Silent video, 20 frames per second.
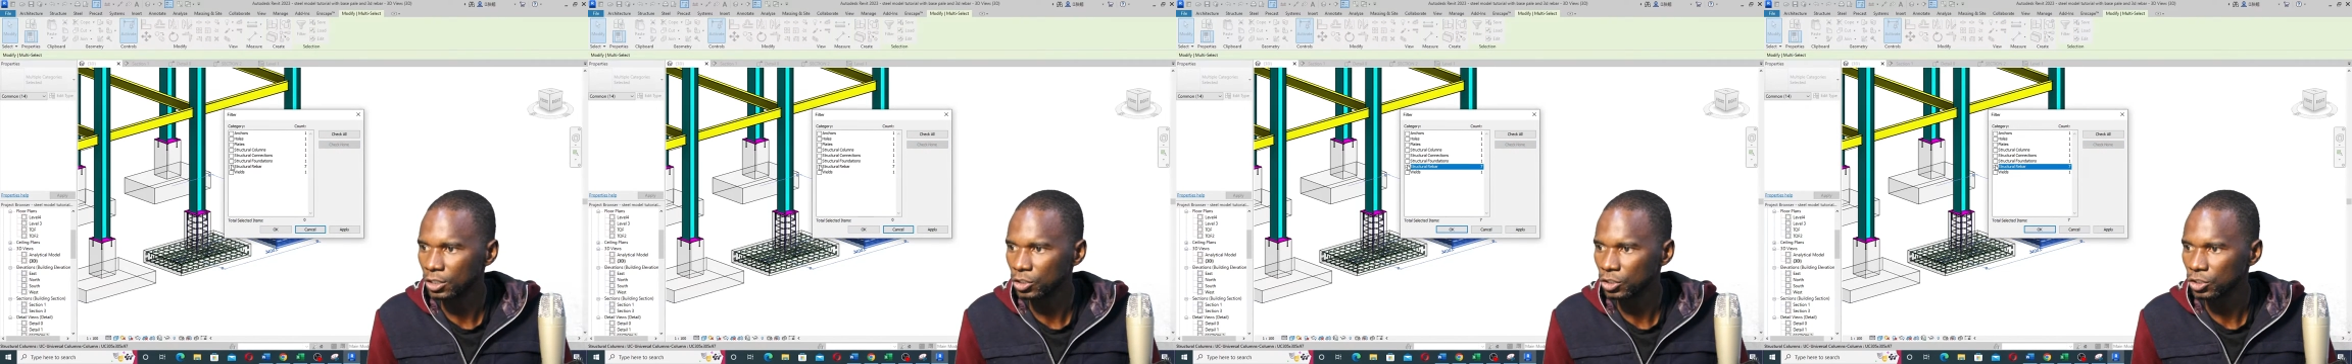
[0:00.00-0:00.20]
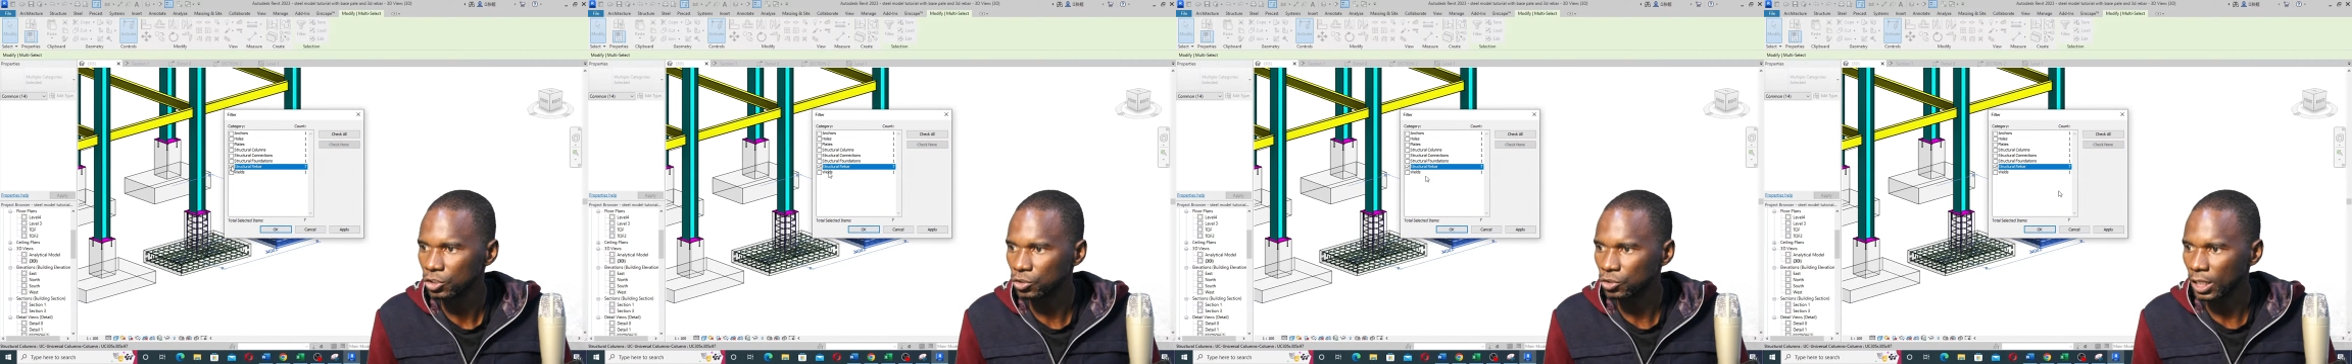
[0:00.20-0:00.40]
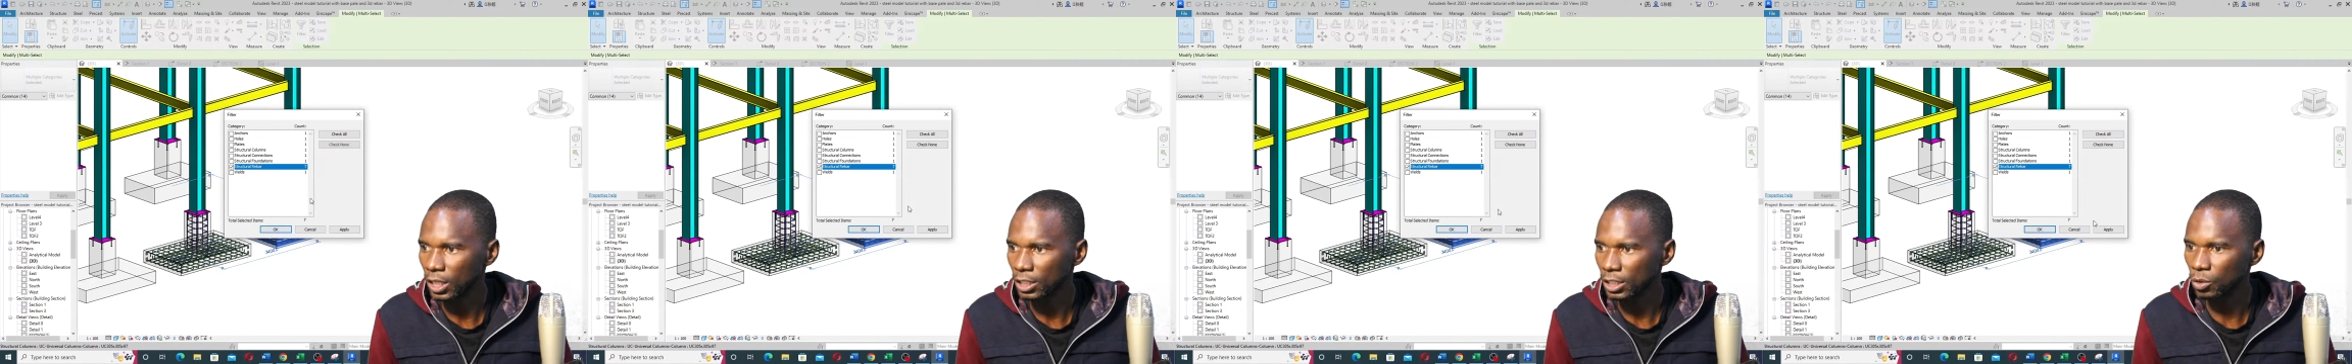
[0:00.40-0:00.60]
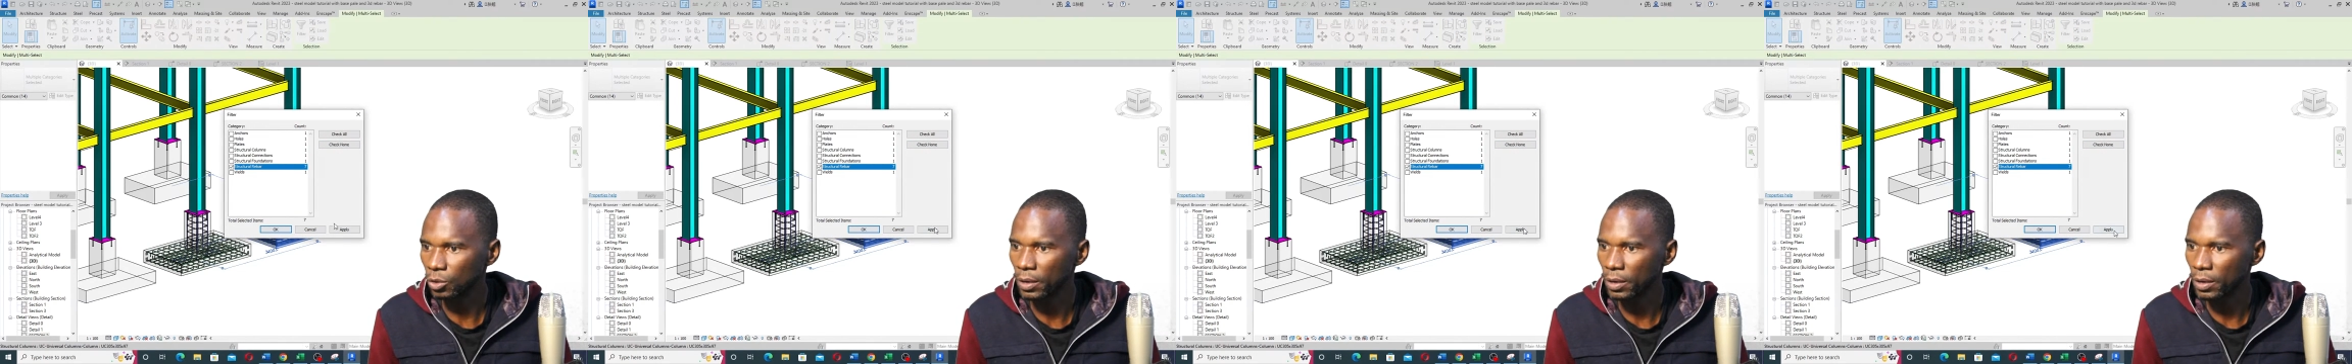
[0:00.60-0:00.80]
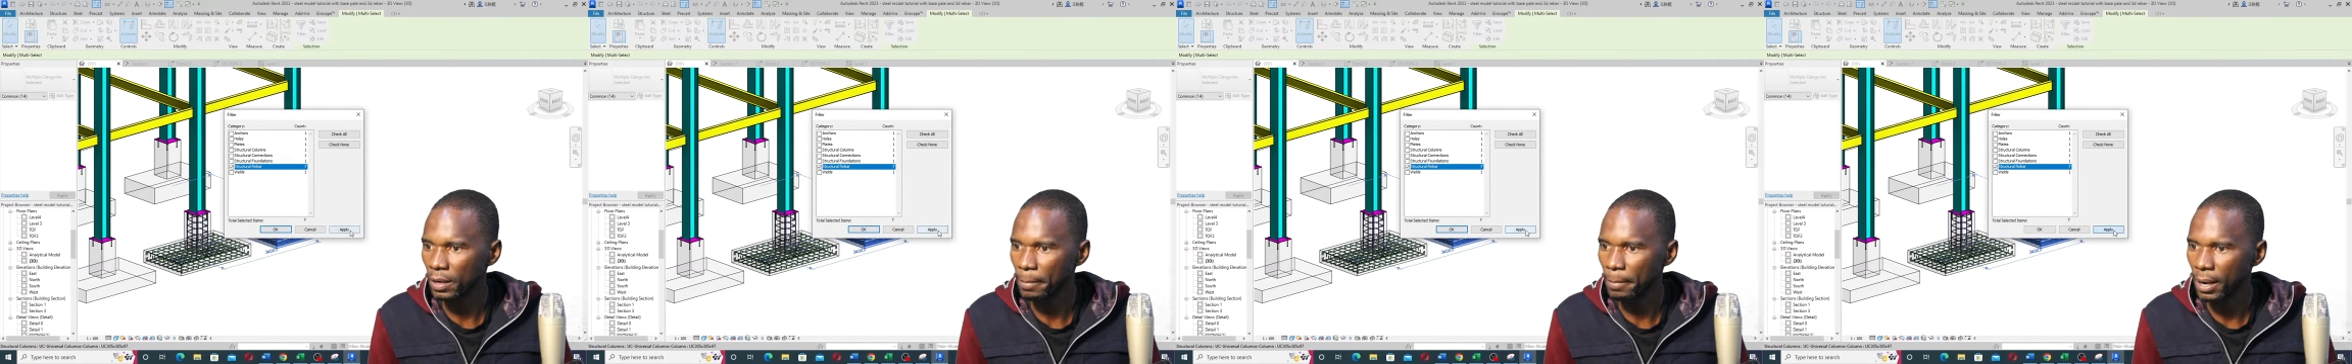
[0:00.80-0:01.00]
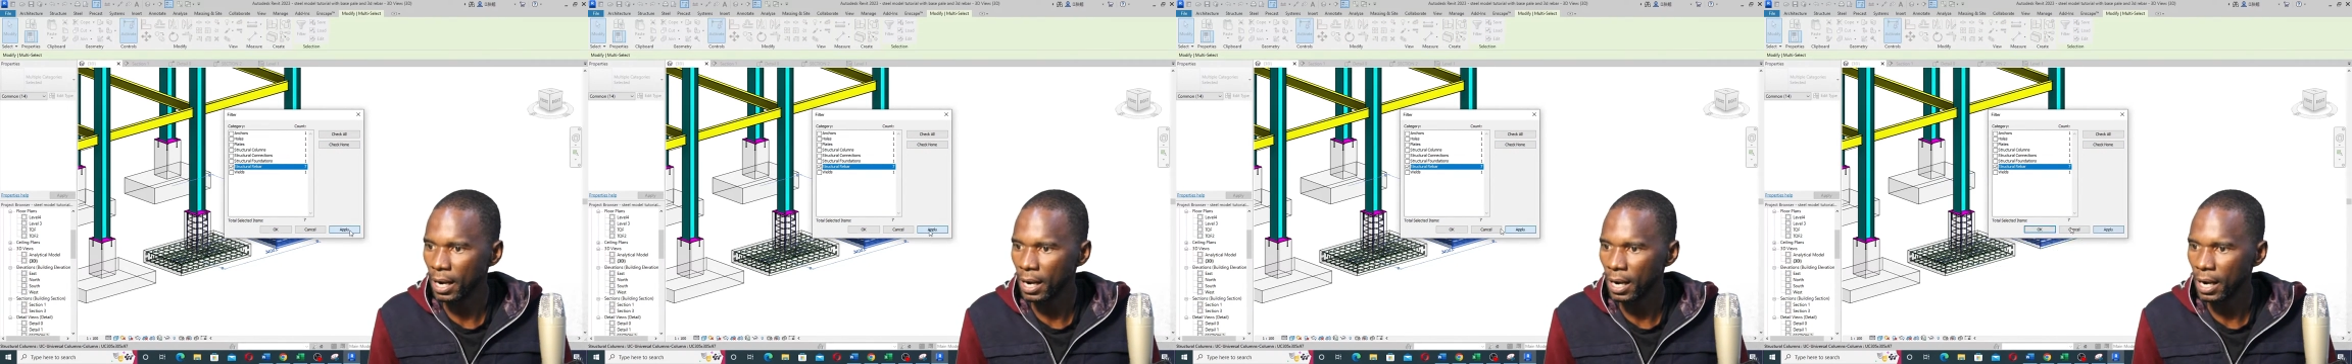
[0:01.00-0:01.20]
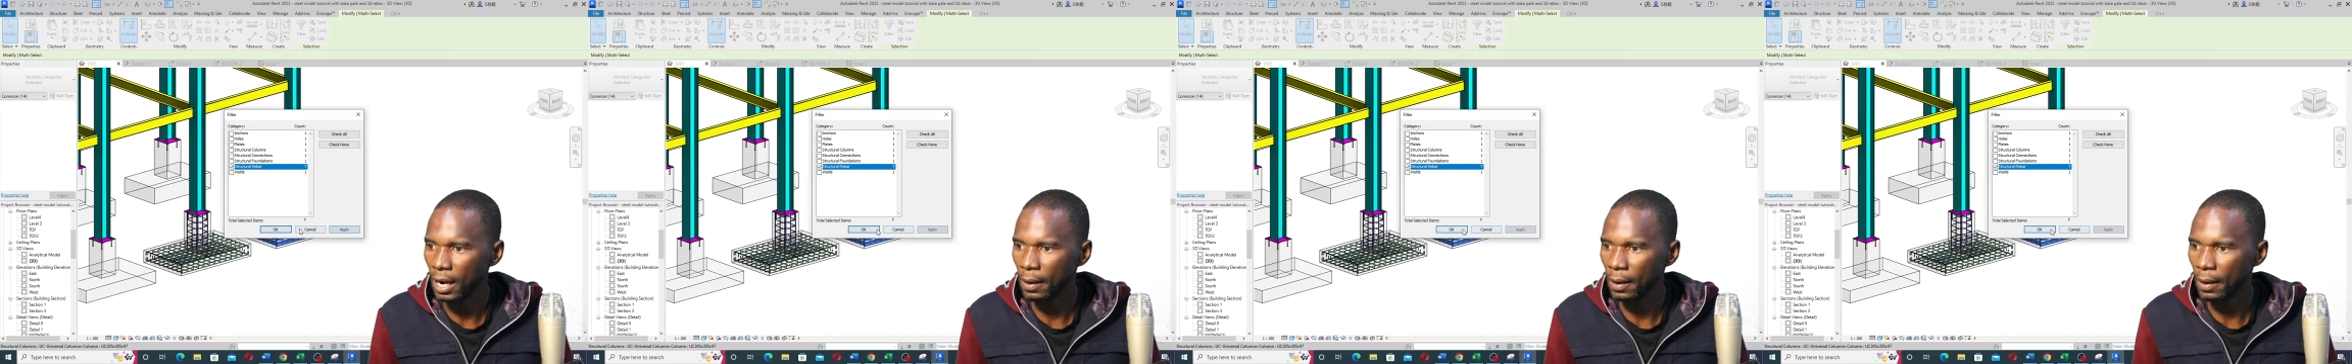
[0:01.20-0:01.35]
structure rebar,